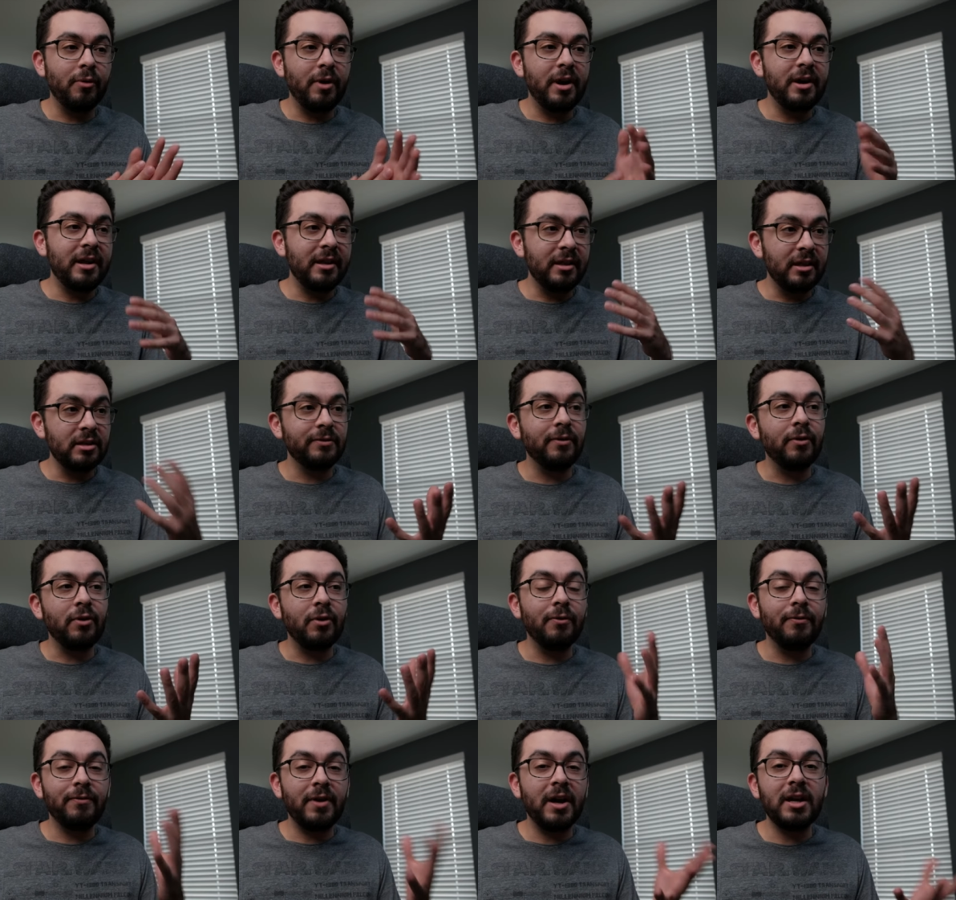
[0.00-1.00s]
editing this
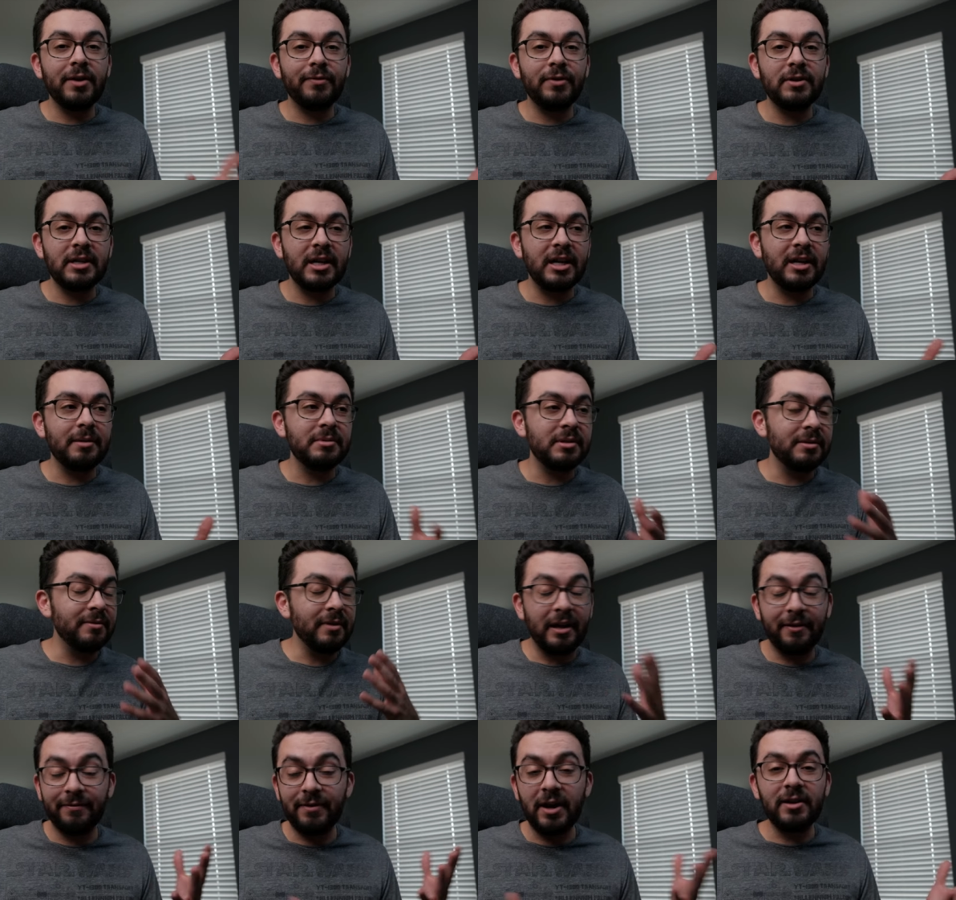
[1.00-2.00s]
photo five different times in
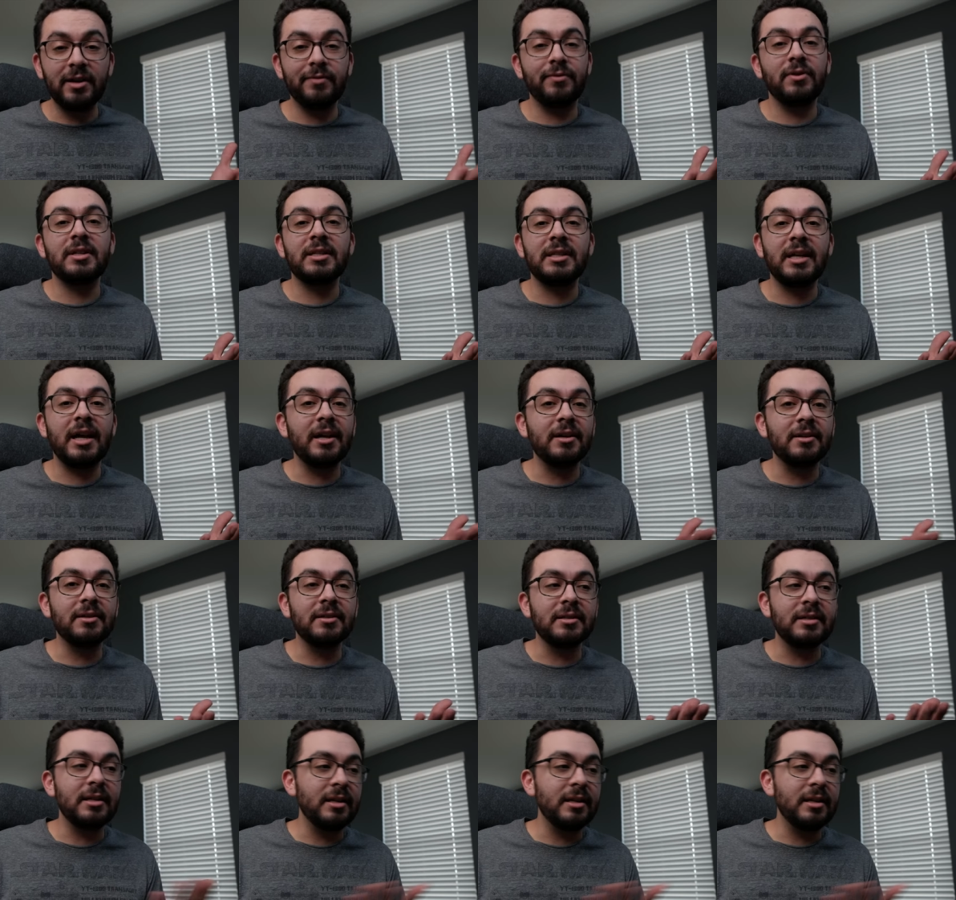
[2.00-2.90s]
like five different styles.